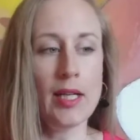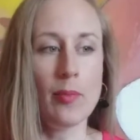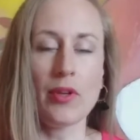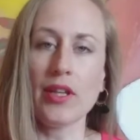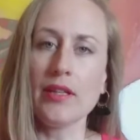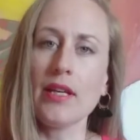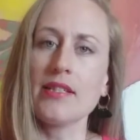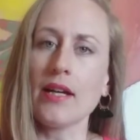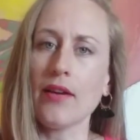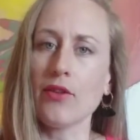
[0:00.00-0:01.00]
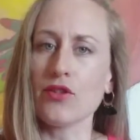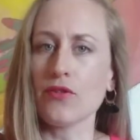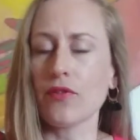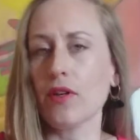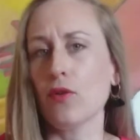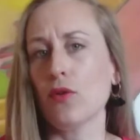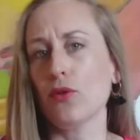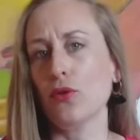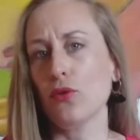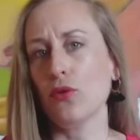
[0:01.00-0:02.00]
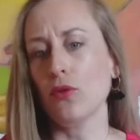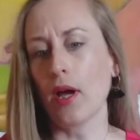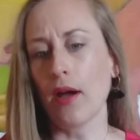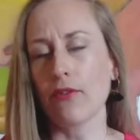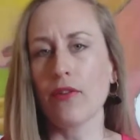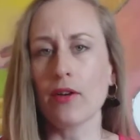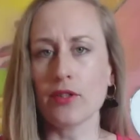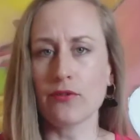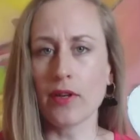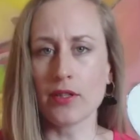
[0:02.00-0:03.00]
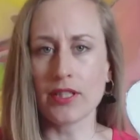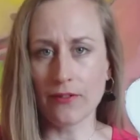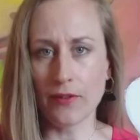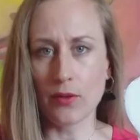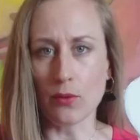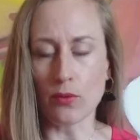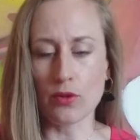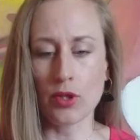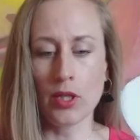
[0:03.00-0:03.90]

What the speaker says: but then there's others who have found it very difficult